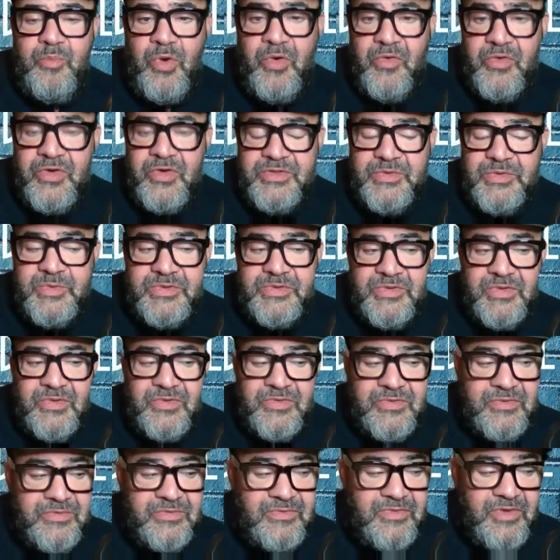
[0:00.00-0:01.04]
Boris was
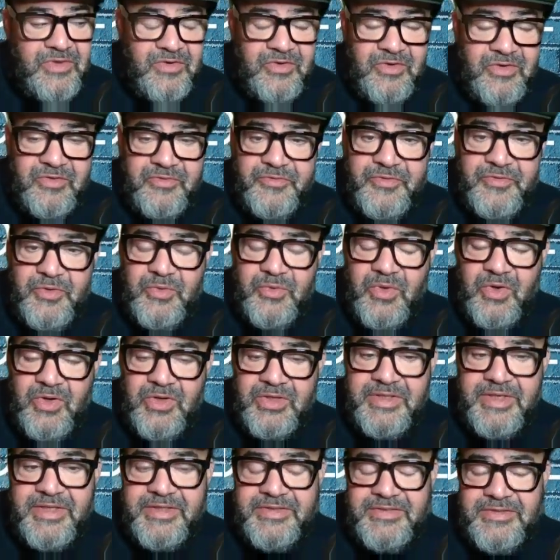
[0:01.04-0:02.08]
on a few
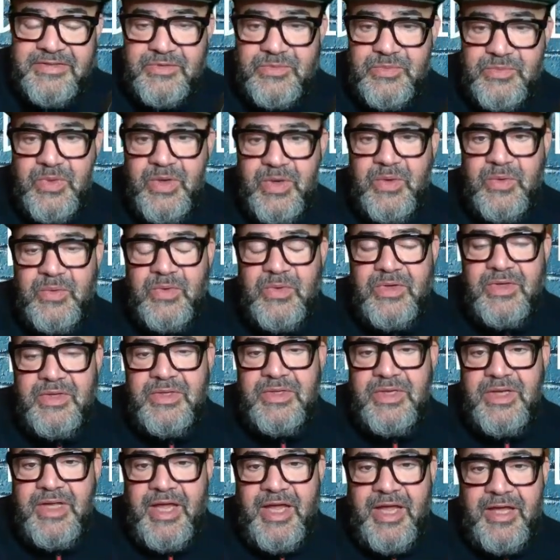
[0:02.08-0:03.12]
holidays as well.
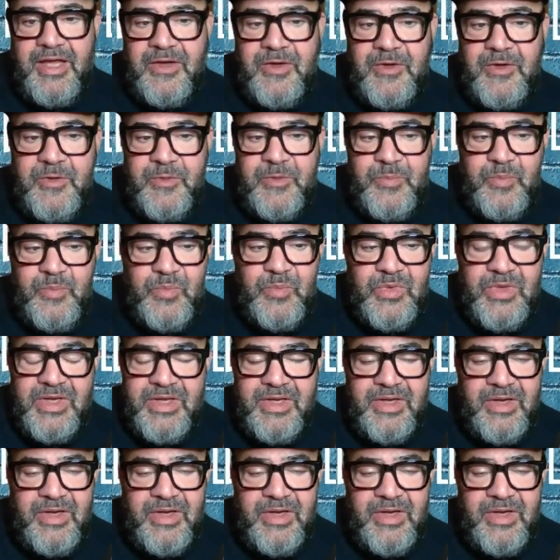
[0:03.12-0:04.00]
Some